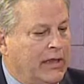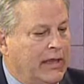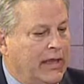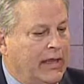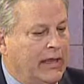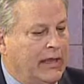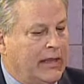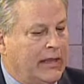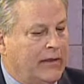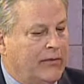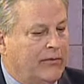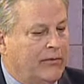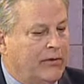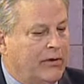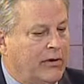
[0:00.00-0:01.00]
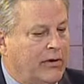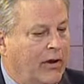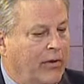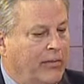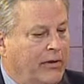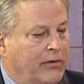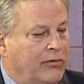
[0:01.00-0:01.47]
and we're
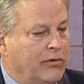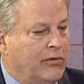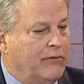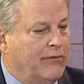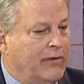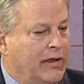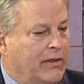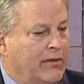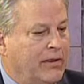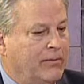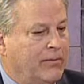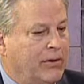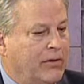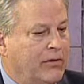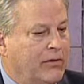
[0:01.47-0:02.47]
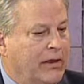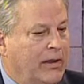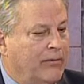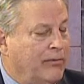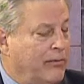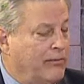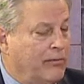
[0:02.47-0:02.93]
hoping to unveil that
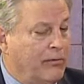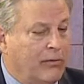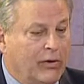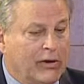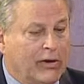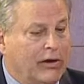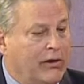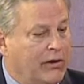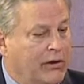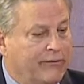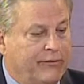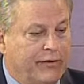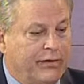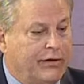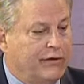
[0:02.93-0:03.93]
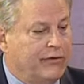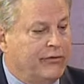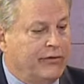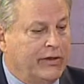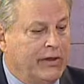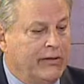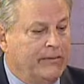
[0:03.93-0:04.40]
program. We've been working on it for years
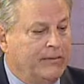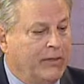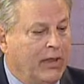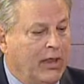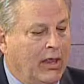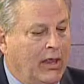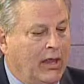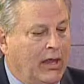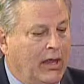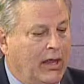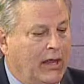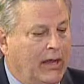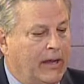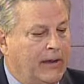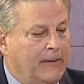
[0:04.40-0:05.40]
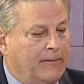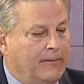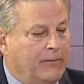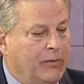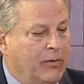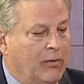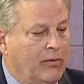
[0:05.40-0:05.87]
now. Mm -hmm.
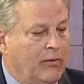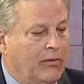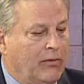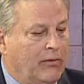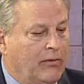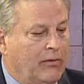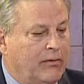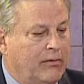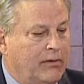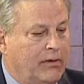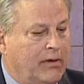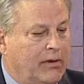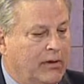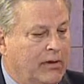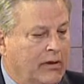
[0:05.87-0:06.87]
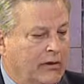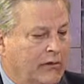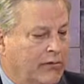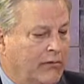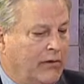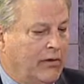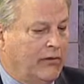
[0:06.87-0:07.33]
it,
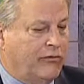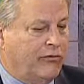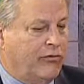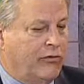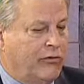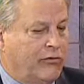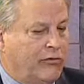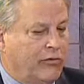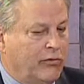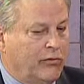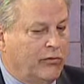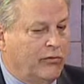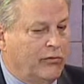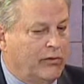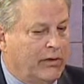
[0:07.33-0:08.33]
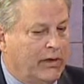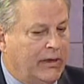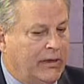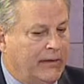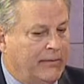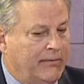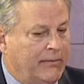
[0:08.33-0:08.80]
it's due to
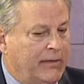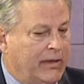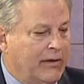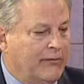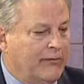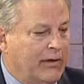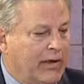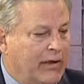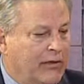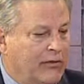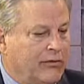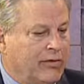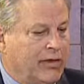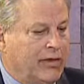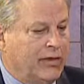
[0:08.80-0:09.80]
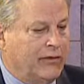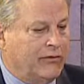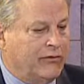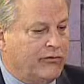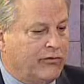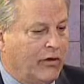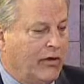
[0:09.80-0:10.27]
uh, be unveiled and
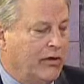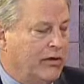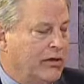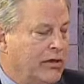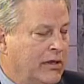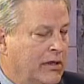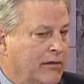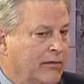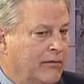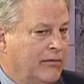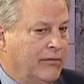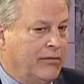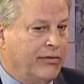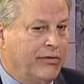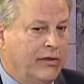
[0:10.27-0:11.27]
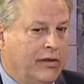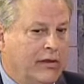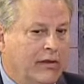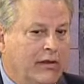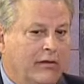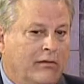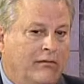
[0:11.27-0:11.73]
start uh, with
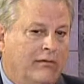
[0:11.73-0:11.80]
the